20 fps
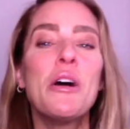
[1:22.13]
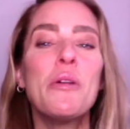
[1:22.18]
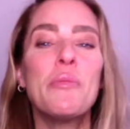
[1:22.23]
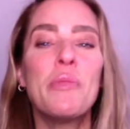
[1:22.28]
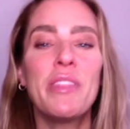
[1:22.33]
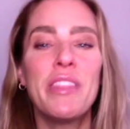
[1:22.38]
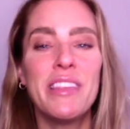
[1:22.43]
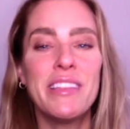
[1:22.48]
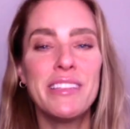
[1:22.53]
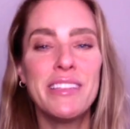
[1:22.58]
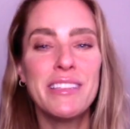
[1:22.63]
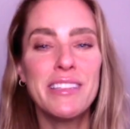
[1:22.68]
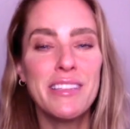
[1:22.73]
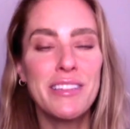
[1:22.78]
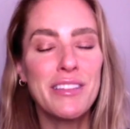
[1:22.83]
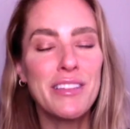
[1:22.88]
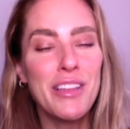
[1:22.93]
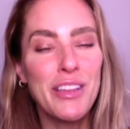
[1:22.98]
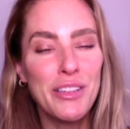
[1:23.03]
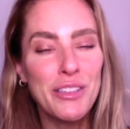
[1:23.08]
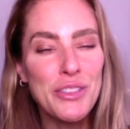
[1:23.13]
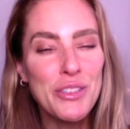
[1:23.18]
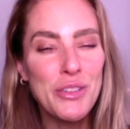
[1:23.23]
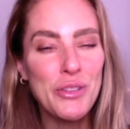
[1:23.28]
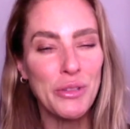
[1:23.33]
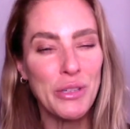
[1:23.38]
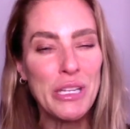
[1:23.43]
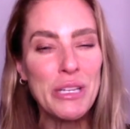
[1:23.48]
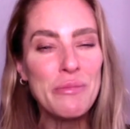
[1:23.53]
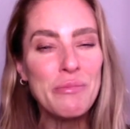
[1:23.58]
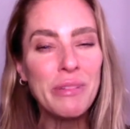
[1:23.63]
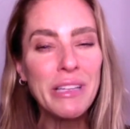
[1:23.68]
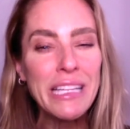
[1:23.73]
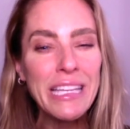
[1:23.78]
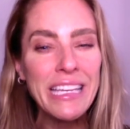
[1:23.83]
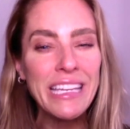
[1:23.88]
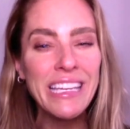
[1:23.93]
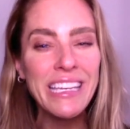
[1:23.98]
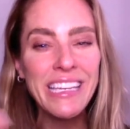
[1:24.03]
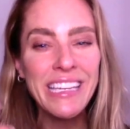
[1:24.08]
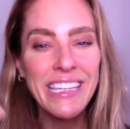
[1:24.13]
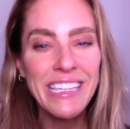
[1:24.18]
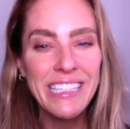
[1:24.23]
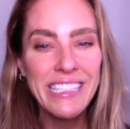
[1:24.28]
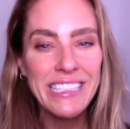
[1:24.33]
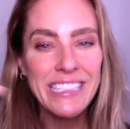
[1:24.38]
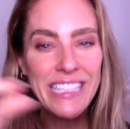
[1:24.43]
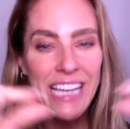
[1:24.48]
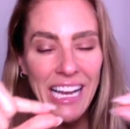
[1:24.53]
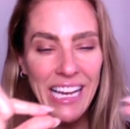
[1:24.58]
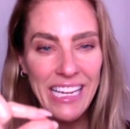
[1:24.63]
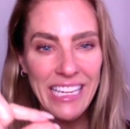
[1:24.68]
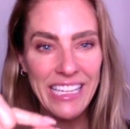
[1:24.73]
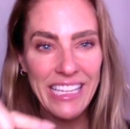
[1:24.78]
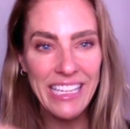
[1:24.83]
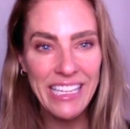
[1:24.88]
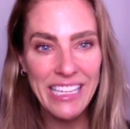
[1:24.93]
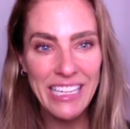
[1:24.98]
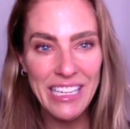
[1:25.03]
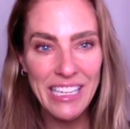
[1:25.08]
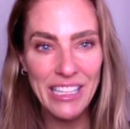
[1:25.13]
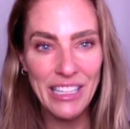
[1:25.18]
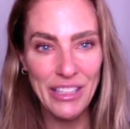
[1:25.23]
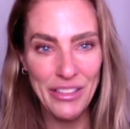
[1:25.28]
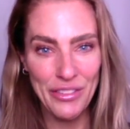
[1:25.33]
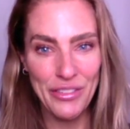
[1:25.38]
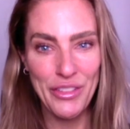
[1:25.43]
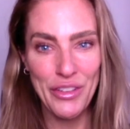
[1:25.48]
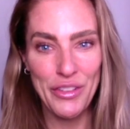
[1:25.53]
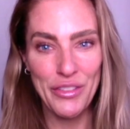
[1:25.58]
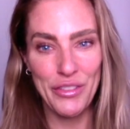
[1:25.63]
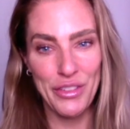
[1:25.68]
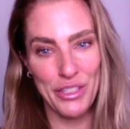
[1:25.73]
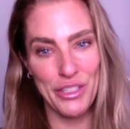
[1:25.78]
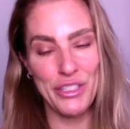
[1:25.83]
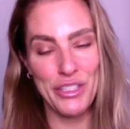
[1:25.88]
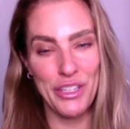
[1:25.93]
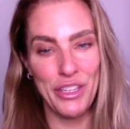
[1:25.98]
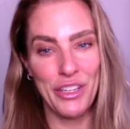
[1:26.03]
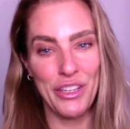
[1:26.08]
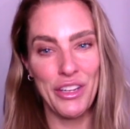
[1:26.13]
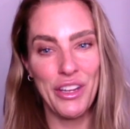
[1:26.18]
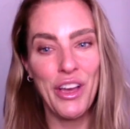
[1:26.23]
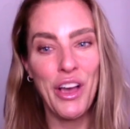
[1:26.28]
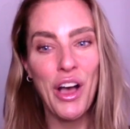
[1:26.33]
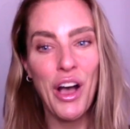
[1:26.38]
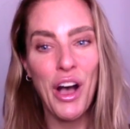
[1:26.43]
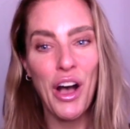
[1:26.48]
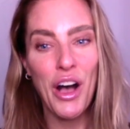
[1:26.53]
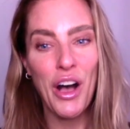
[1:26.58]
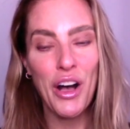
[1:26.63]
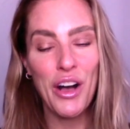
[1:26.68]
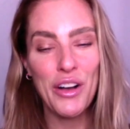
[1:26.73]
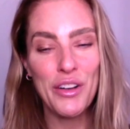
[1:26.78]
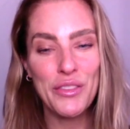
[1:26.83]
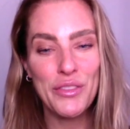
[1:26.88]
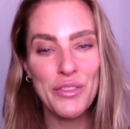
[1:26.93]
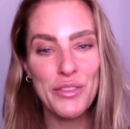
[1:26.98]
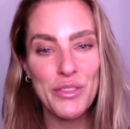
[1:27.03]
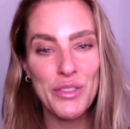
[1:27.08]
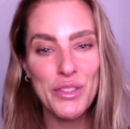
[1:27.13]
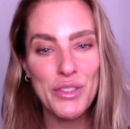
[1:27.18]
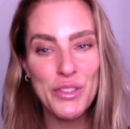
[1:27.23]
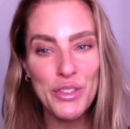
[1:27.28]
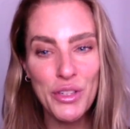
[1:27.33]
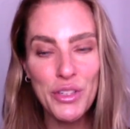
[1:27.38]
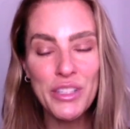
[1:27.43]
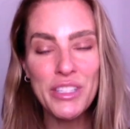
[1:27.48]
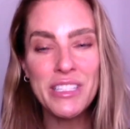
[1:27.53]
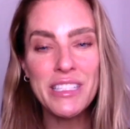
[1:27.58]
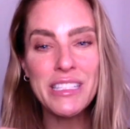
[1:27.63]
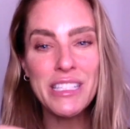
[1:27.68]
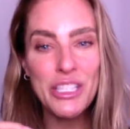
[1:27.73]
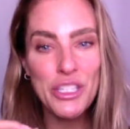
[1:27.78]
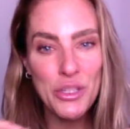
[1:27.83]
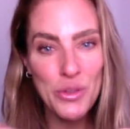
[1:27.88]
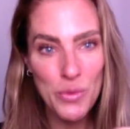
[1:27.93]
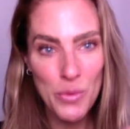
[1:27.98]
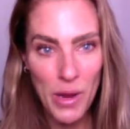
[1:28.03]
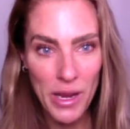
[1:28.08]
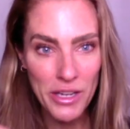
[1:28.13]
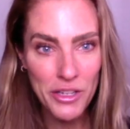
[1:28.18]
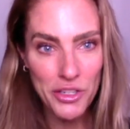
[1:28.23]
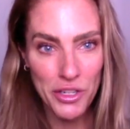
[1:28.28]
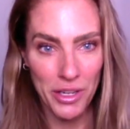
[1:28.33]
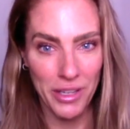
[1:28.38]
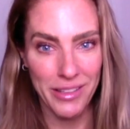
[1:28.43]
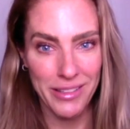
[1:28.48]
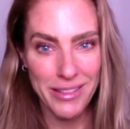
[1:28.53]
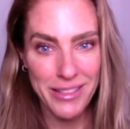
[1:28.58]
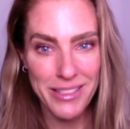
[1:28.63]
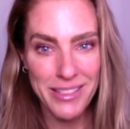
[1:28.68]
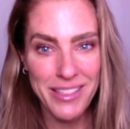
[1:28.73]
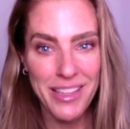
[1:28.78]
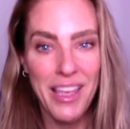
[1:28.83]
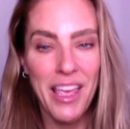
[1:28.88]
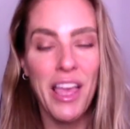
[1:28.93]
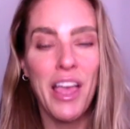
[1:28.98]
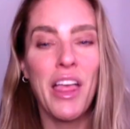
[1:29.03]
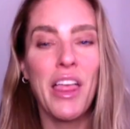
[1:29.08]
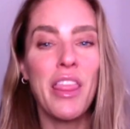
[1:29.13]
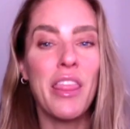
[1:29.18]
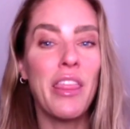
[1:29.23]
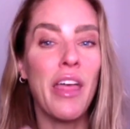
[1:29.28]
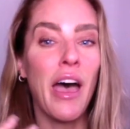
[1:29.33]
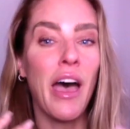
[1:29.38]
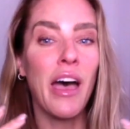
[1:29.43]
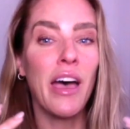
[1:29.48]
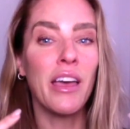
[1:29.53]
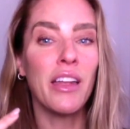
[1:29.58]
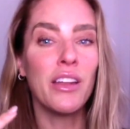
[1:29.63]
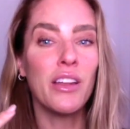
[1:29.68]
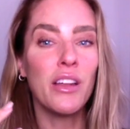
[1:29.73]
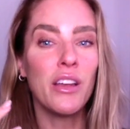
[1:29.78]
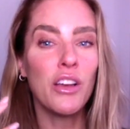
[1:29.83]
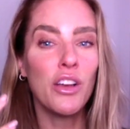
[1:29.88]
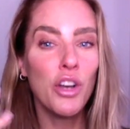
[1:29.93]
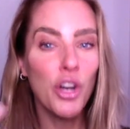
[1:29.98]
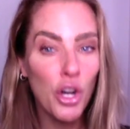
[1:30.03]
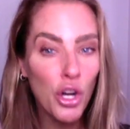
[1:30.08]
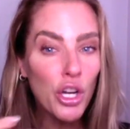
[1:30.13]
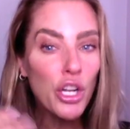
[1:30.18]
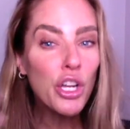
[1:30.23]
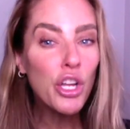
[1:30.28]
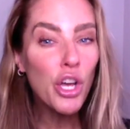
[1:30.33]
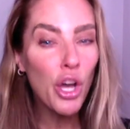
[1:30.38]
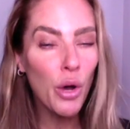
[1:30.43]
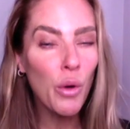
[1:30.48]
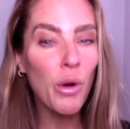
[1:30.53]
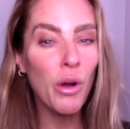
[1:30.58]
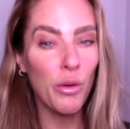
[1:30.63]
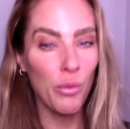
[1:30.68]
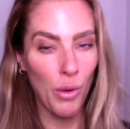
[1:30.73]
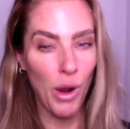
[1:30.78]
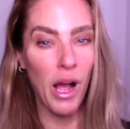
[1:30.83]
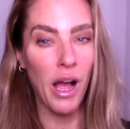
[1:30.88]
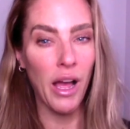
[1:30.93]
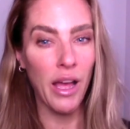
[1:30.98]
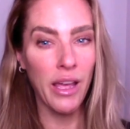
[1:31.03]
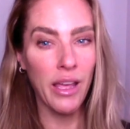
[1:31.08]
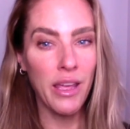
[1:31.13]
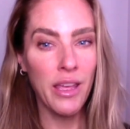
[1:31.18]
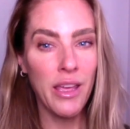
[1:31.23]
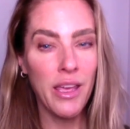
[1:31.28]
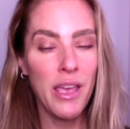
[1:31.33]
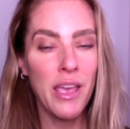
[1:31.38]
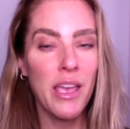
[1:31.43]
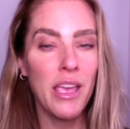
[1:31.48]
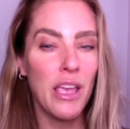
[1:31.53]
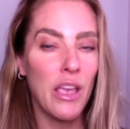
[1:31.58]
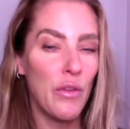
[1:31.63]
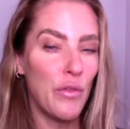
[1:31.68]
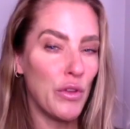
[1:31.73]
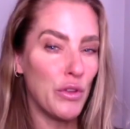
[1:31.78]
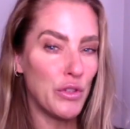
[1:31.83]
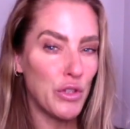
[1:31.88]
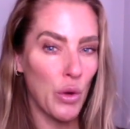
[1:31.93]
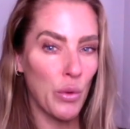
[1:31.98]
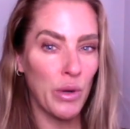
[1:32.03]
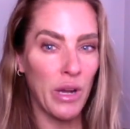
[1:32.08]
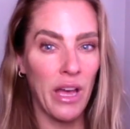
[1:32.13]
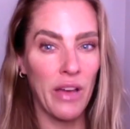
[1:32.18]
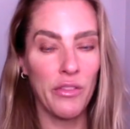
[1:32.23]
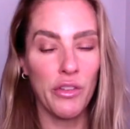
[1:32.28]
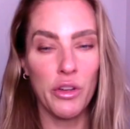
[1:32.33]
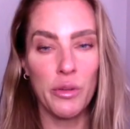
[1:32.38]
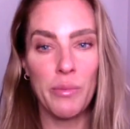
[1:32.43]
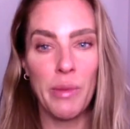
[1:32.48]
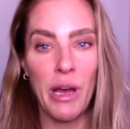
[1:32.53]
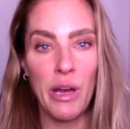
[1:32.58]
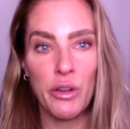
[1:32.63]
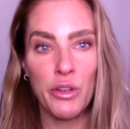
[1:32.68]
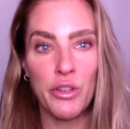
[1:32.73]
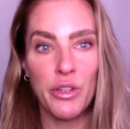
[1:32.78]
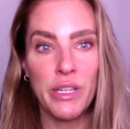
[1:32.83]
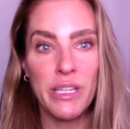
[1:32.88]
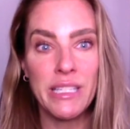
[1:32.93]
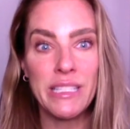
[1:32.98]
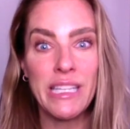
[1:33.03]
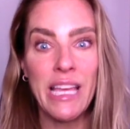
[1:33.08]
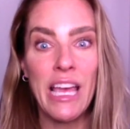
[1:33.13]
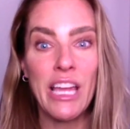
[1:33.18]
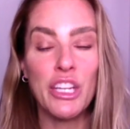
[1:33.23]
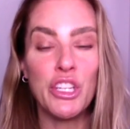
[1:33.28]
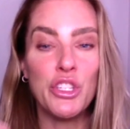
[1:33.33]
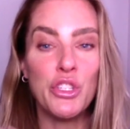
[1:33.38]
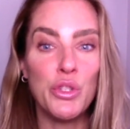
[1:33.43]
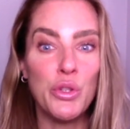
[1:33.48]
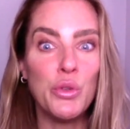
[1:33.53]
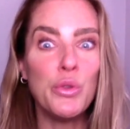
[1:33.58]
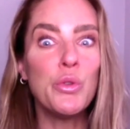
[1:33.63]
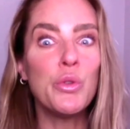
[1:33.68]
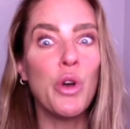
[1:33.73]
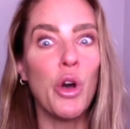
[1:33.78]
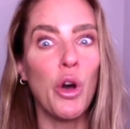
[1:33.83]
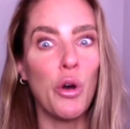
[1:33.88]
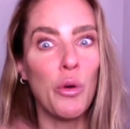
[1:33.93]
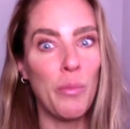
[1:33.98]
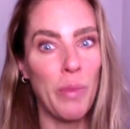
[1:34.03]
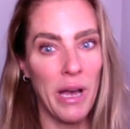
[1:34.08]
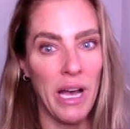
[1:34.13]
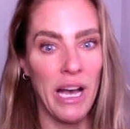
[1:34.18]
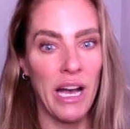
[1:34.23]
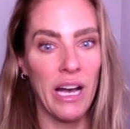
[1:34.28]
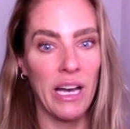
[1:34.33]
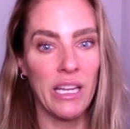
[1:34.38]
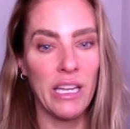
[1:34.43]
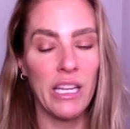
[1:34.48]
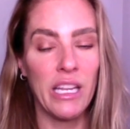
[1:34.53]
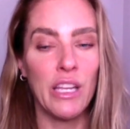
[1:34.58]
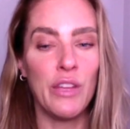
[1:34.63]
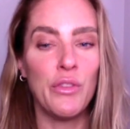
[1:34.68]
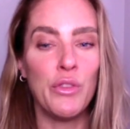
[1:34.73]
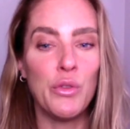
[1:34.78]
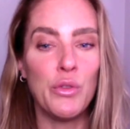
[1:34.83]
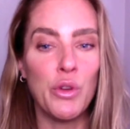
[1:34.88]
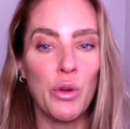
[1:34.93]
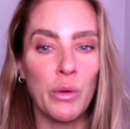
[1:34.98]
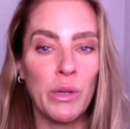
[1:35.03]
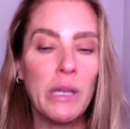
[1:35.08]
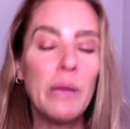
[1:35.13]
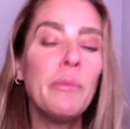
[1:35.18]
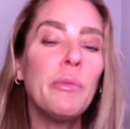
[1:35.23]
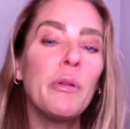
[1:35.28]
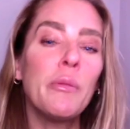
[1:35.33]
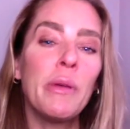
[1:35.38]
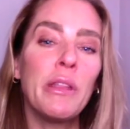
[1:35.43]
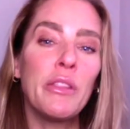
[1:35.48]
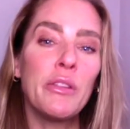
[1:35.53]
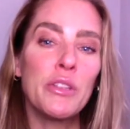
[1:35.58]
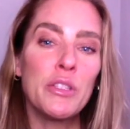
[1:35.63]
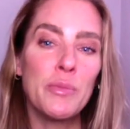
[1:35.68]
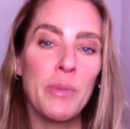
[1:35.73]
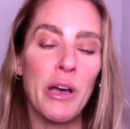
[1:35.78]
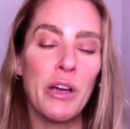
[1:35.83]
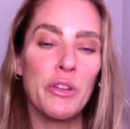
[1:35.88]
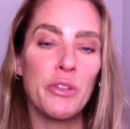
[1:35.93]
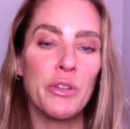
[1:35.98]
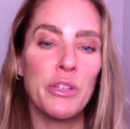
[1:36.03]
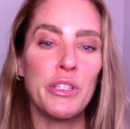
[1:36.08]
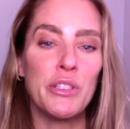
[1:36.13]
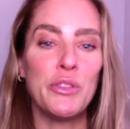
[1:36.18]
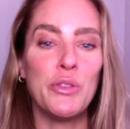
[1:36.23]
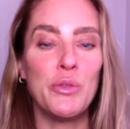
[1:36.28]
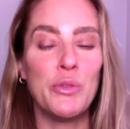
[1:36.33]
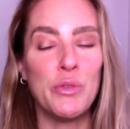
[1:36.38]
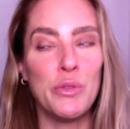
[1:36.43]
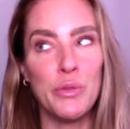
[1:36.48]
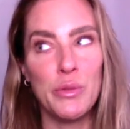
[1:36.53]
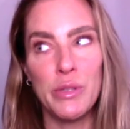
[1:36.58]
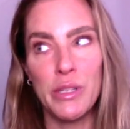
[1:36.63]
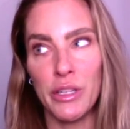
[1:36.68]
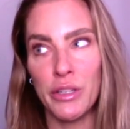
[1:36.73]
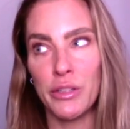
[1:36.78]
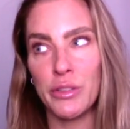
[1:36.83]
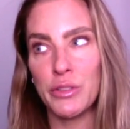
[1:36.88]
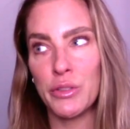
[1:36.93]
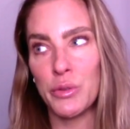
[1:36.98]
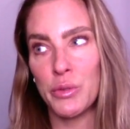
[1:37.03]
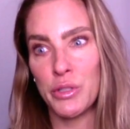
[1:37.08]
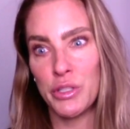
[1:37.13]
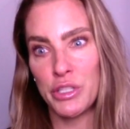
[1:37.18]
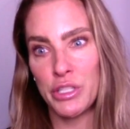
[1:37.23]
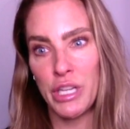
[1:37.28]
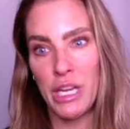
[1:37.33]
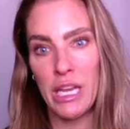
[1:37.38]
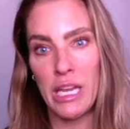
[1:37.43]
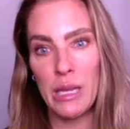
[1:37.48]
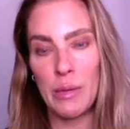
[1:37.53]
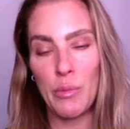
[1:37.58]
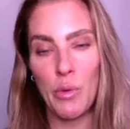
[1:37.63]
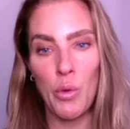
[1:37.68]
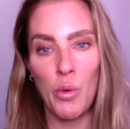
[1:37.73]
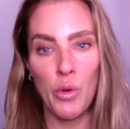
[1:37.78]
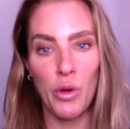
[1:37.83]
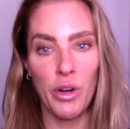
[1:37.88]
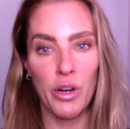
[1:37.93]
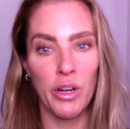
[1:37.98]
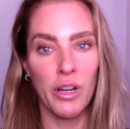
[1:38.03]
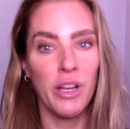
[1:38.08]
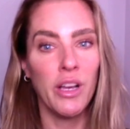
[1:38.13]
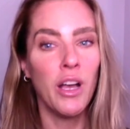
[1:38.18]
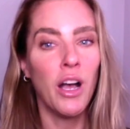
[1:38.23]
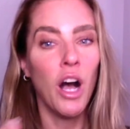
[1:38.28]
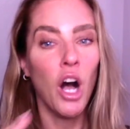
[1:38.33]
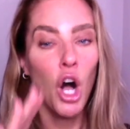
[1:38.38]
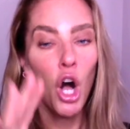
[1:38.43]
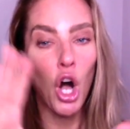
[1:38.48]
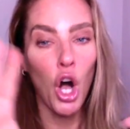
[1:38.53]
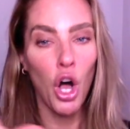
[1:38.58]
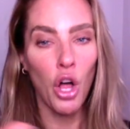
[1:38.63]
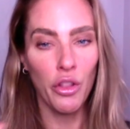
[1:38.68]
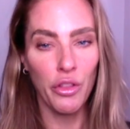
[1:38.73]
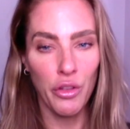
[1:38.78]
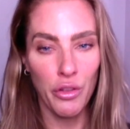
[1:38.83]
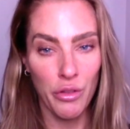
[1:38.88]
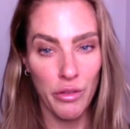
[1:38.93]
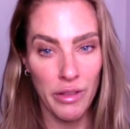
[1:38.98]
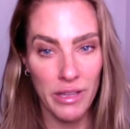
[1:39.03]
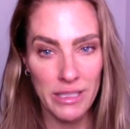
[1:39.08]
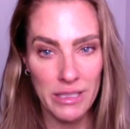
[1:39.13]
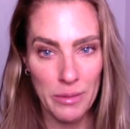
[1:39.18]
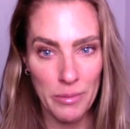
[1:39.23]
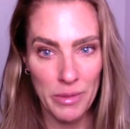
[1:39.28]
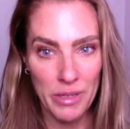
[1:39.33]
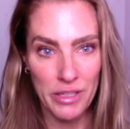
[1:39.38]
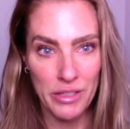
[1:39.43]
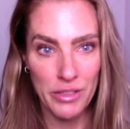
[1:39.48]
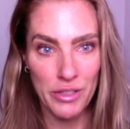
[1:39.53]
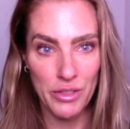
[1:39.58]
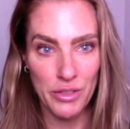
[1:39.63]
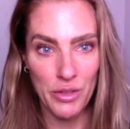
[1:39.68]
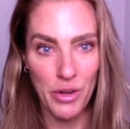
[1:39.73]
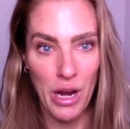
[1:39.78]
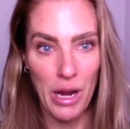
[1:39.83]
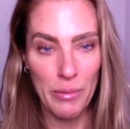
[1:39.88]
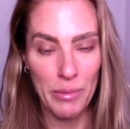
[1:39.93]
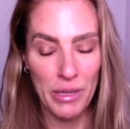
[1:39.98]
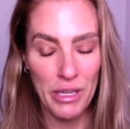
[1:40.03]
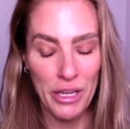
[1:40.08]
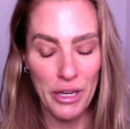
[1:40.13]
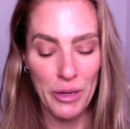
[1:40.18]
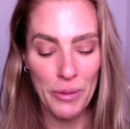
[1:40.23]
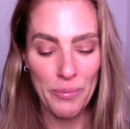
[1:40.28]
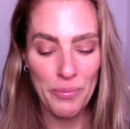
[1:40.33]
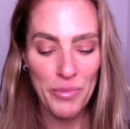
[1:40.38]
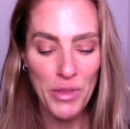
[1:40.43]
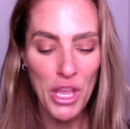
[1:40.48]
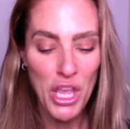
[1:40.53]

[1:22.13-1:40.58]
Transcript: But this is an extremely tiny Cliff Note version of certain situations that could go awry if you don't have good boundaries and do go bad if you don't implement those boundaries due to guilt or shame or all the other things I'm going to describe in here.